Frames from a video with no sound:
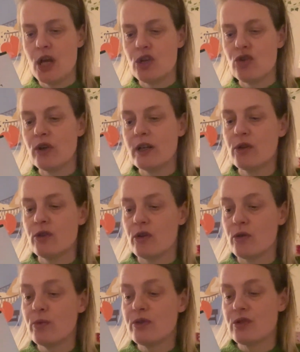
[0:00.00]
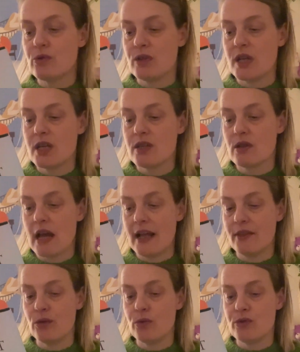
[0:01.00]
Drawing on our own stories
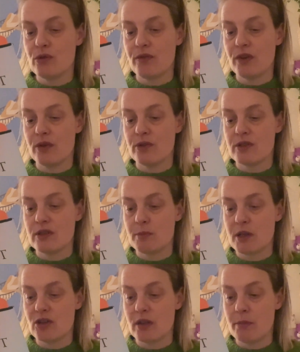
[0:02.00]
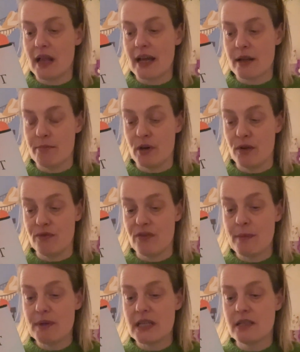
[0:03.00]
and those of others, especially black and brown
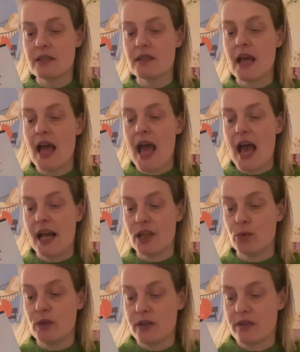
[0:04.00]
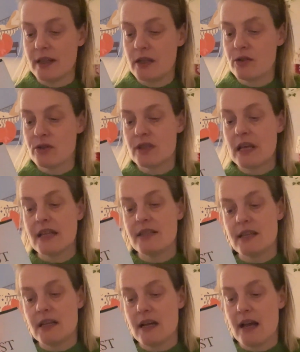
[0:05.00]
feminists and queer thinkers,
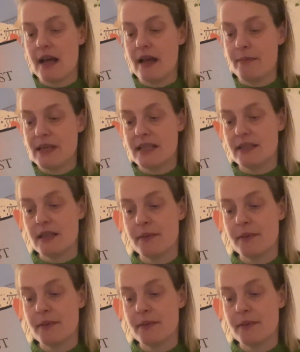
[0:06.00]
Sara Ahmed